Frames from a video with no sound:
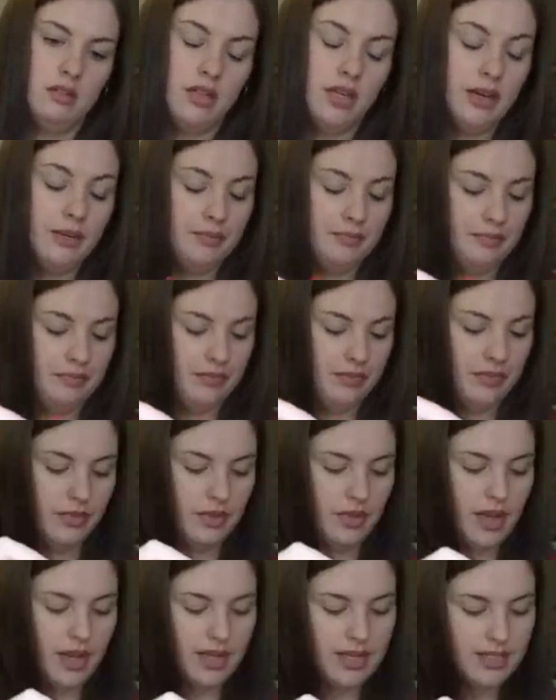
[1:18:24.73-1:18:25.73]
Yeah,
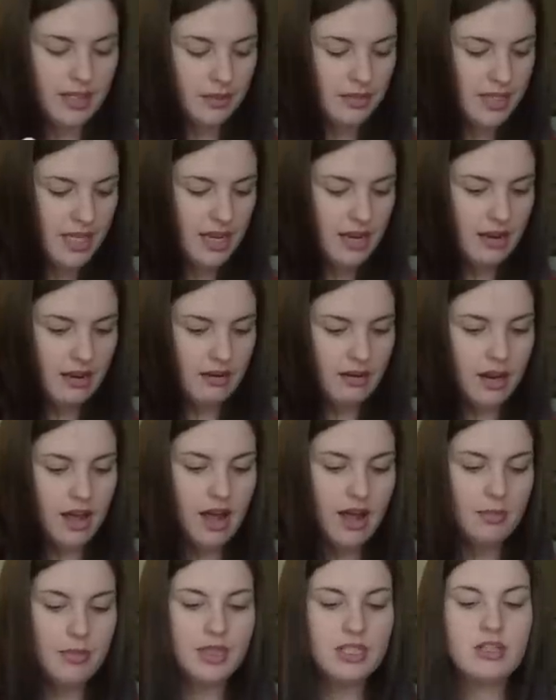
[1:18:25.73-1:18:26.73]
I guess that was it.
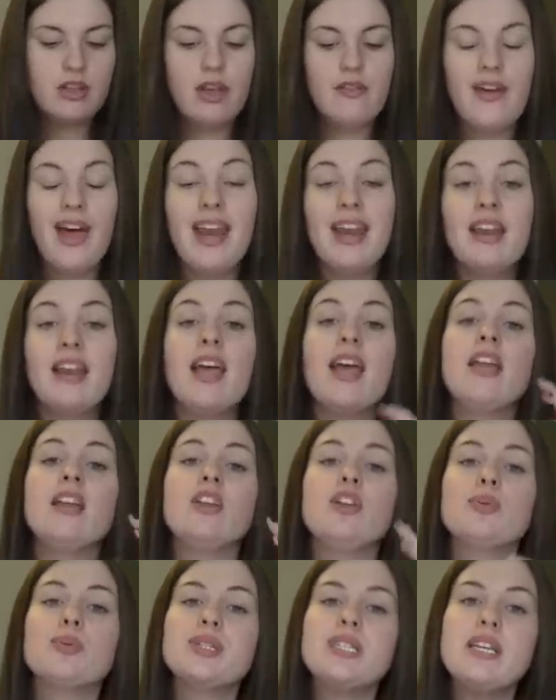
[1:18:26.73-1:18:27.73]
Um, that's all I've added.
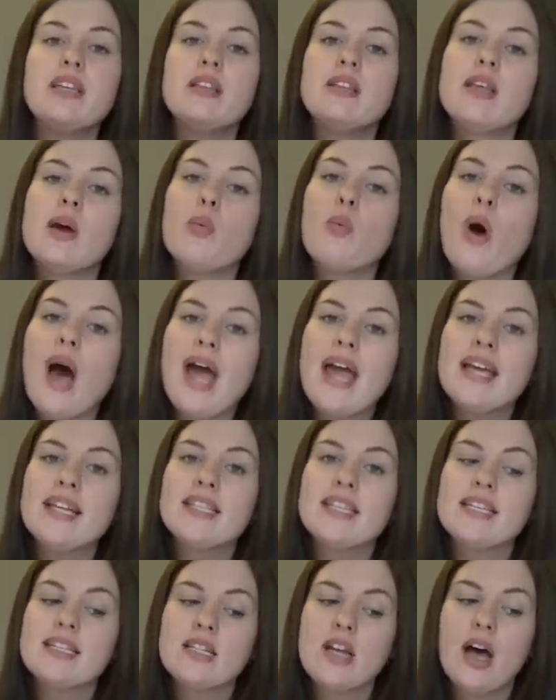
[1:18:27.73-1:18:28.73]
And you will see that
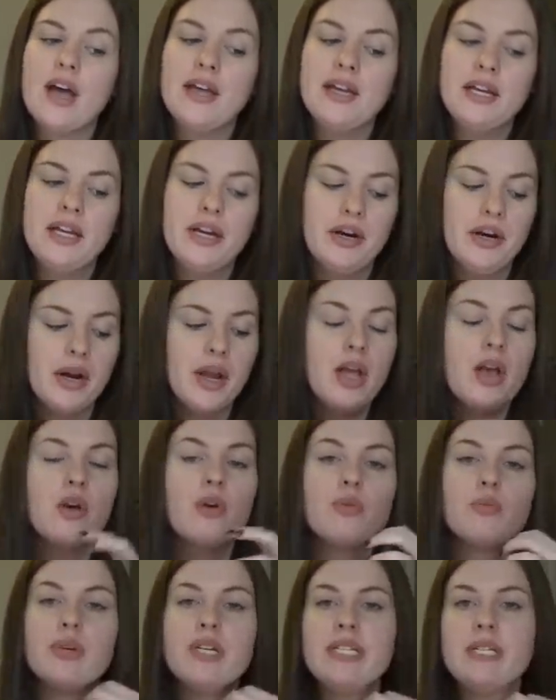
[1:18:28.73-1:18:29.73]
Wyatt's is not in here.
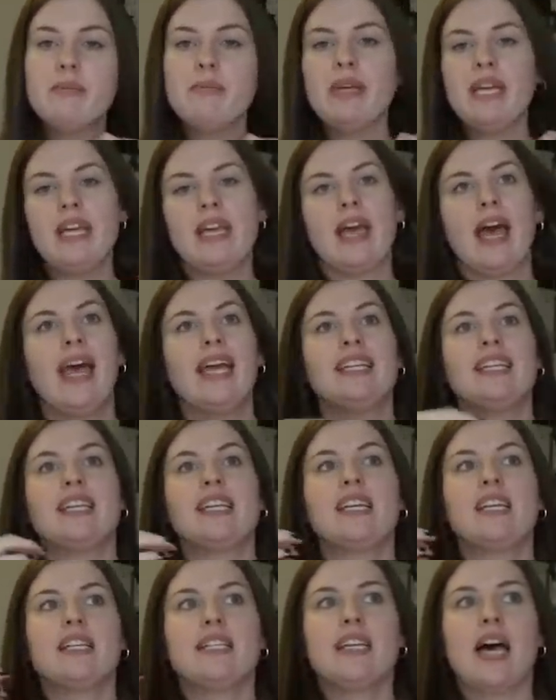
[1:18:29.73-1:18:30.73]
Reason being, I did
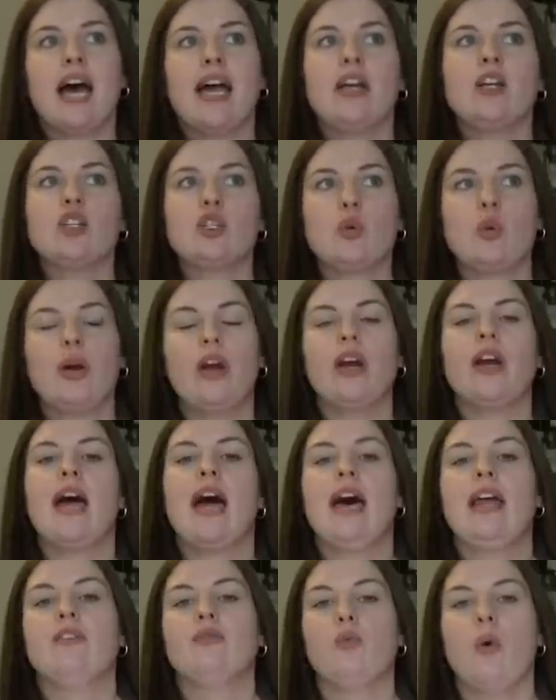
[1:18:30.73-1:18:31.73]
an entire square
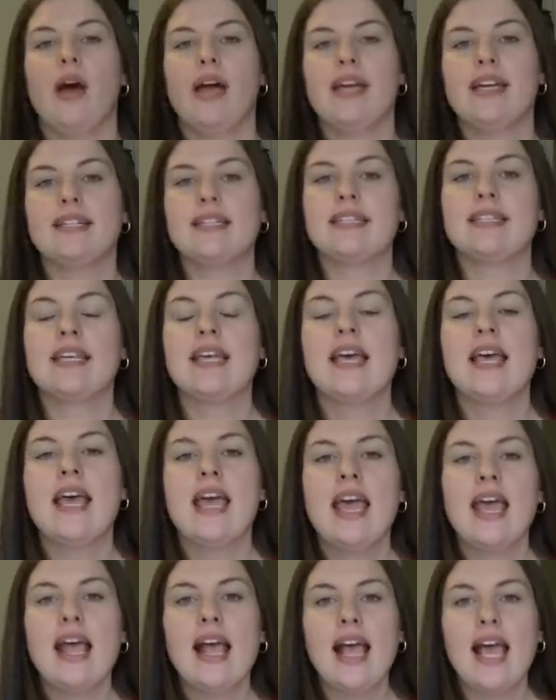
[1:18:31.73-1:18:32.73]
out of Wyatt's
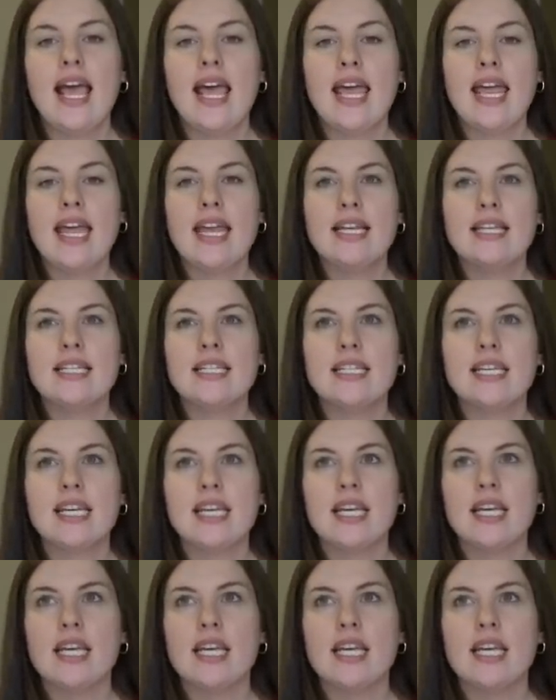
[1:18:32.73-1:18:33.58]
and